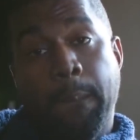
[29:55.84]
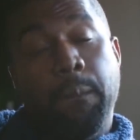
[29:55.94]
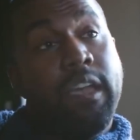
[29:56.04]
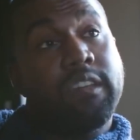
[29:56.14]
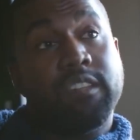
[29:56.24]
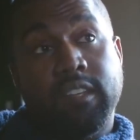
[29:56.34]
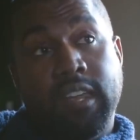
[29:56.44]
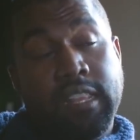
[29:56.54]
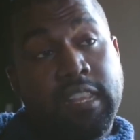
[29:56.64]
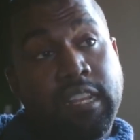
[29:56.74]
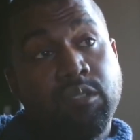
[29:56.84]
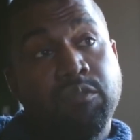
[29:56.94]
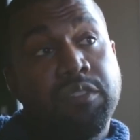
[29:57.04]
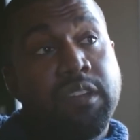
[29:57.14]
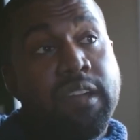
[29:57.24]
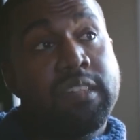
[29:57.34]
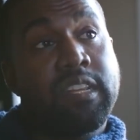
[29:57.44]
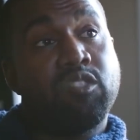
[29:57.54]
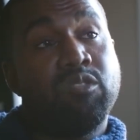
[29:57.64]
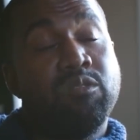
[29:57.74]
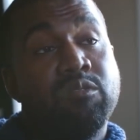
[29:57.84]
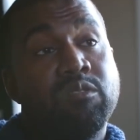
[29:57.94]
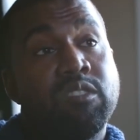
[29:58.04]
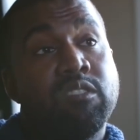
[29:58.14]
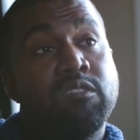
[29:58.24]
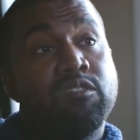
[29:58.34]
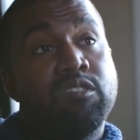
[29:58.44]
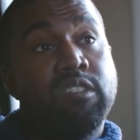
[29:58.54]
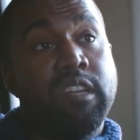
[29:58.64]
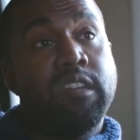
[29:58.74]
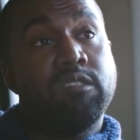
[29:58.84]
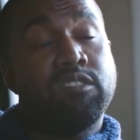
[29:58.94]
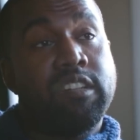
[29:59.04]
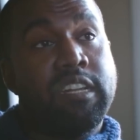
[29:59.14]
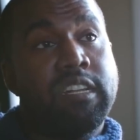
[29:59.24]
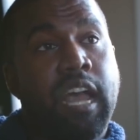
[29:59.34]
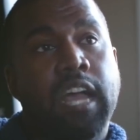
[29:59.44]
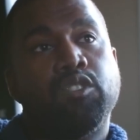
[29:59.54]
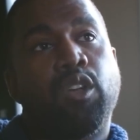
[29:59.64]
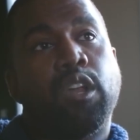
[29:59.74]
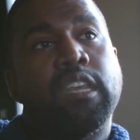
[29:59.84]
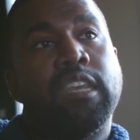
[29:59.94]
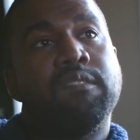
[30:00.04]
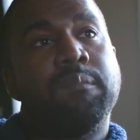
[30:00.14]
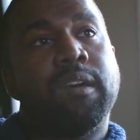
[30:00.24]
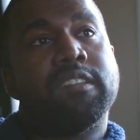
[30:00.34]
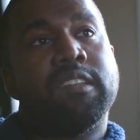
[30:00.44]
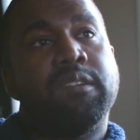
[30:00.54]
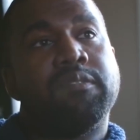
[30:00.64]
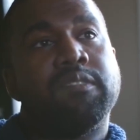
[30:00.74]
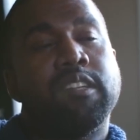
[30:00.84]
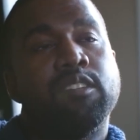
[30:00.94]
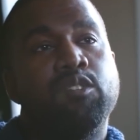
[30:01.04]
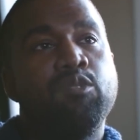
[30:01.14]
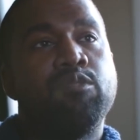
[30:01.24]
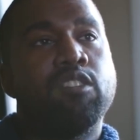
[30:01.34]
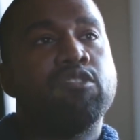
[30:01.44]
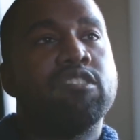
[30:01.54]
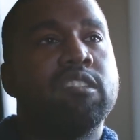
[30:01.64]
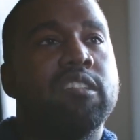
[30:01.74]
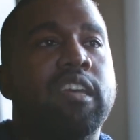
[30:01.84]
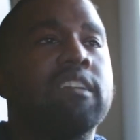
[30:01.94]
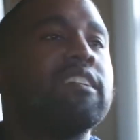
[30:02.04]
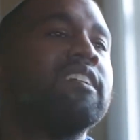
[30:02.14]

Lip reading: Yes, and then you figure out that you still sin. I started giving myself 2 curses a day.